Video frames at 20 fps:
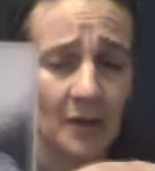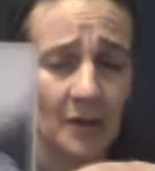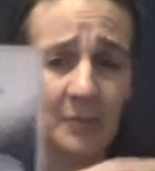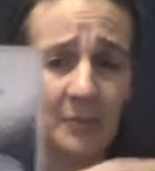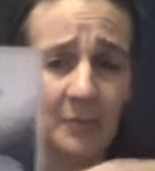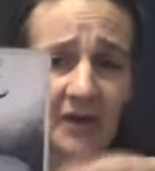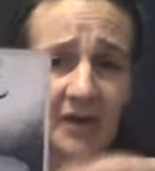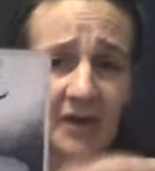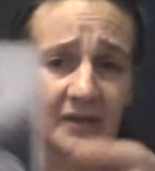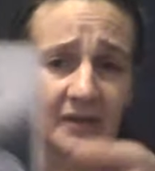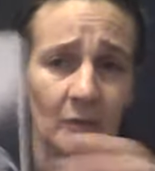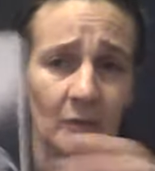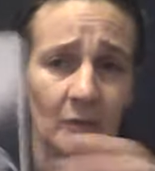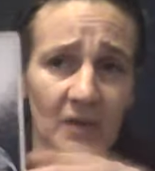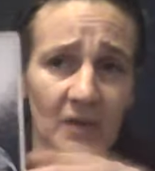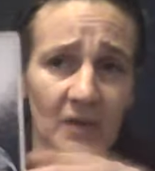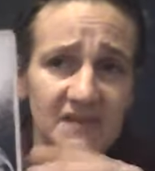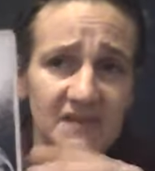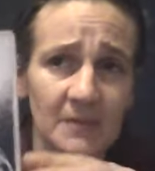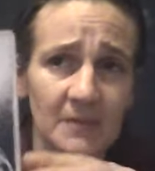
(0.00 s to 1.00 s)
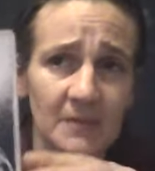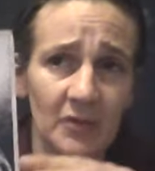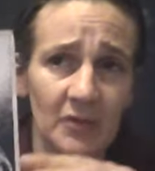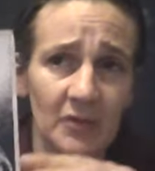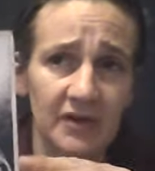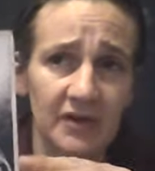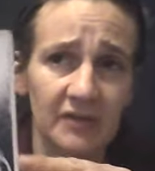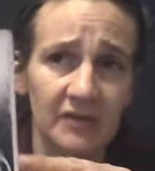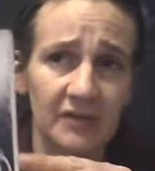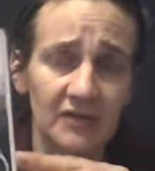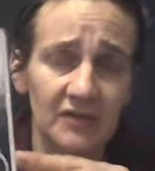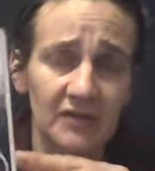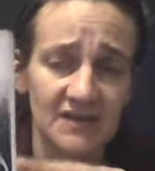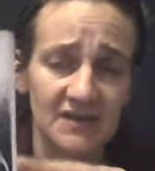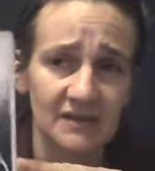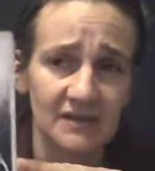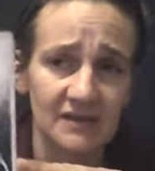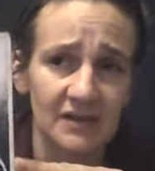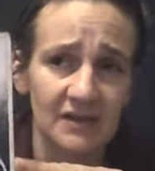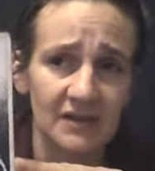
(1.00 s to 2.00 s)
but there was somebody
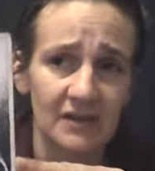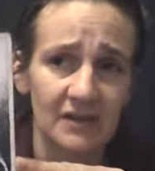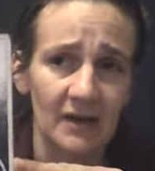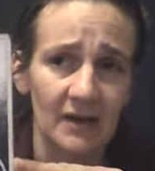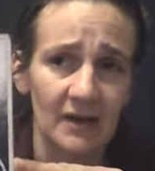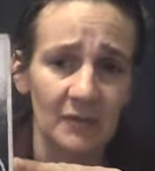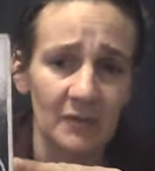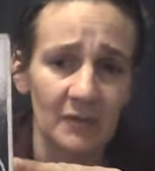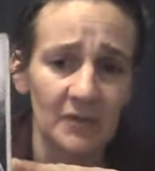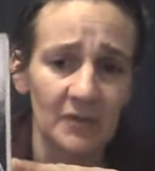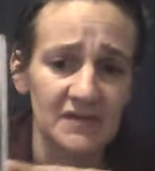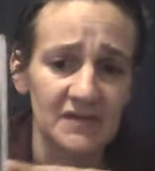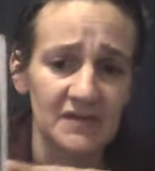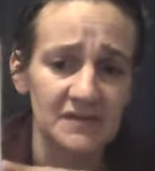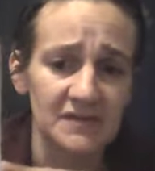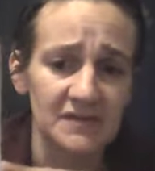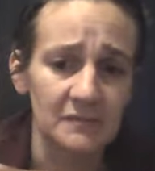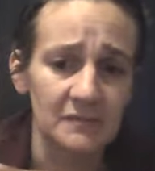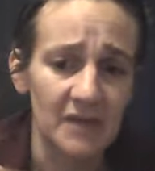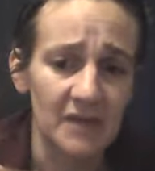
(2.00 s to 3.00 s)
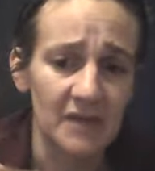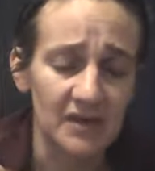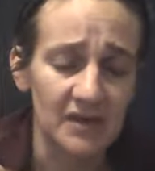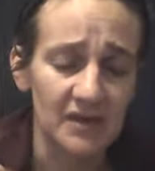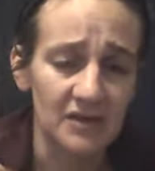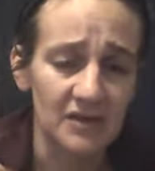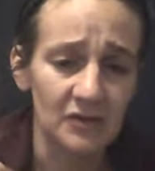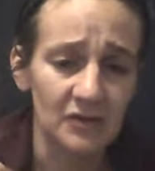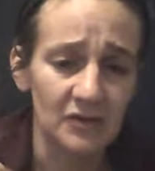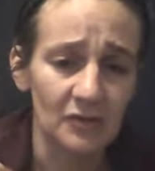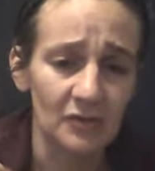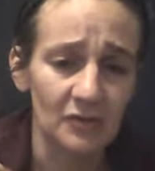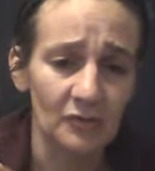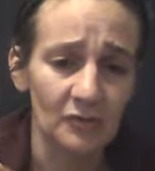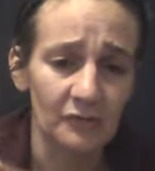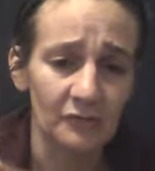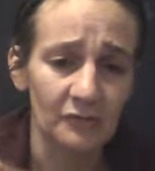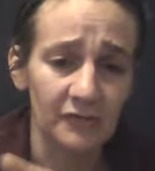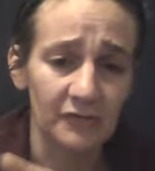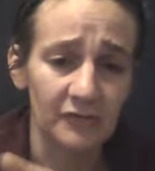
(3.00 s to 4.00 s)
recently that was making
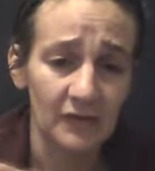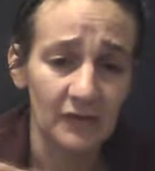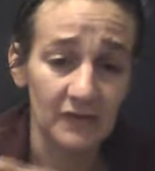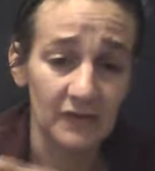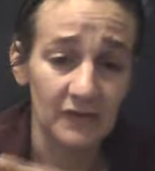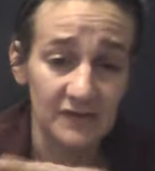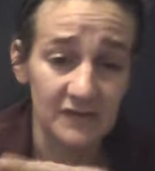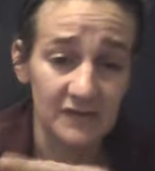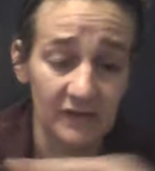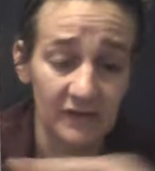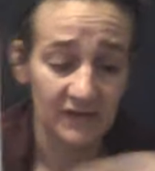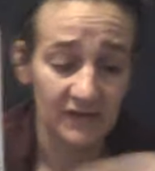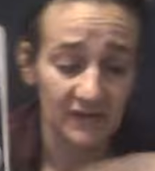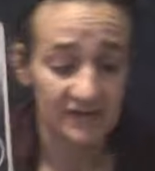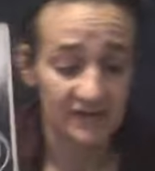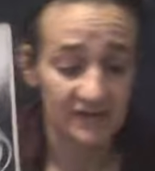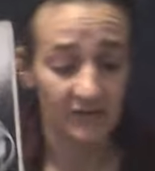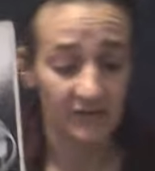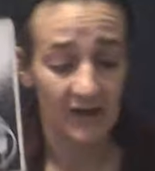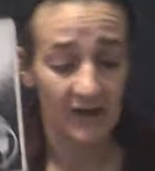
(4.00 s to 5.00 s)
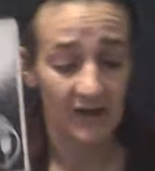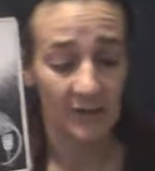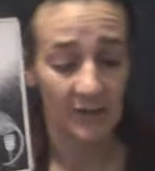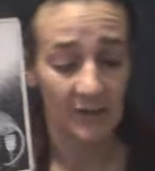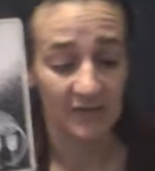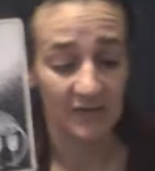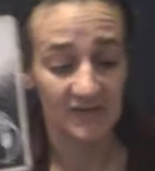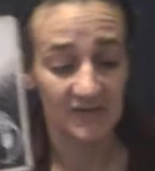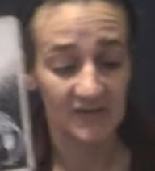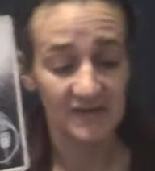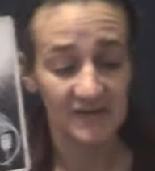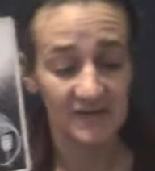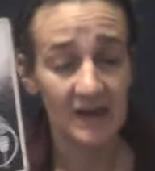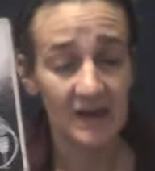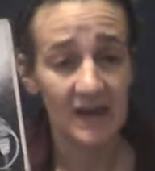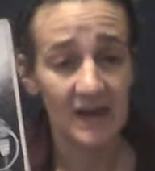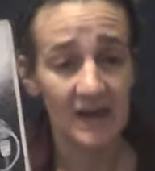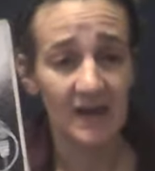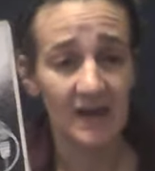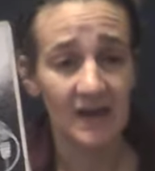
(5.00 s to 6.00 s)
you feel these feelings of unhappiness,
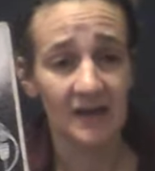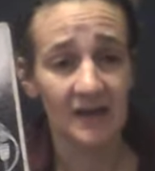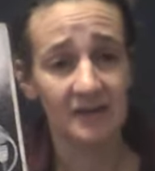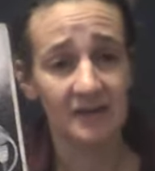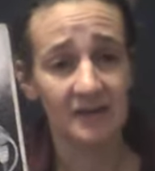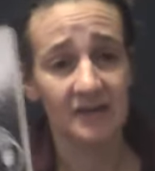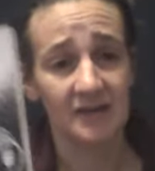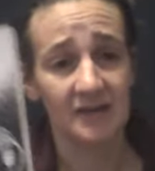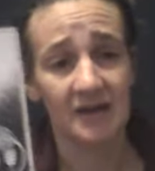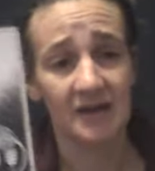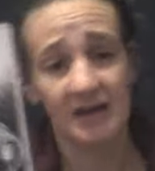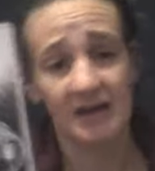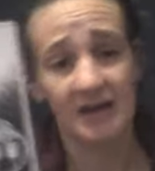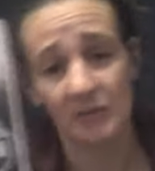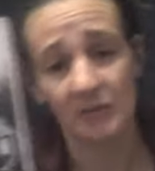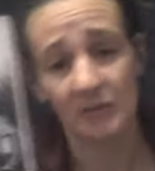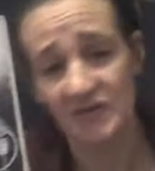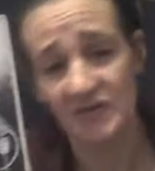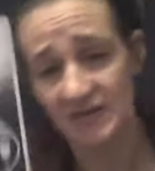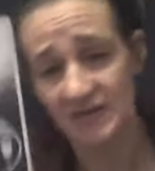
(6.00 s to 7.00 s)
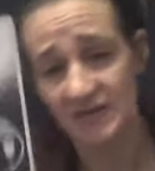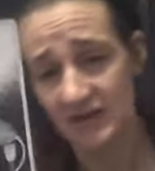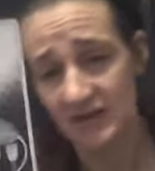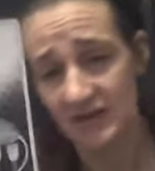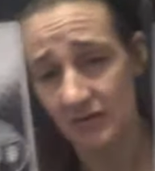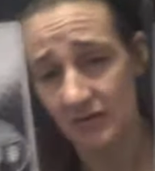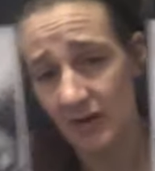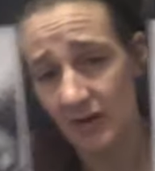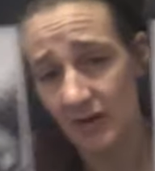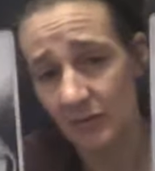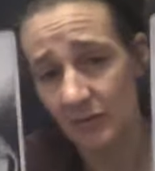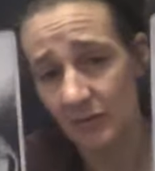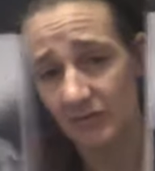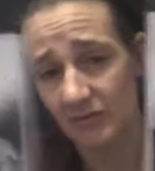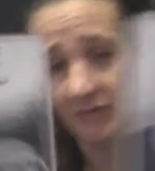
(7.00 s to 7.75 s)
and they kind of were sticking around with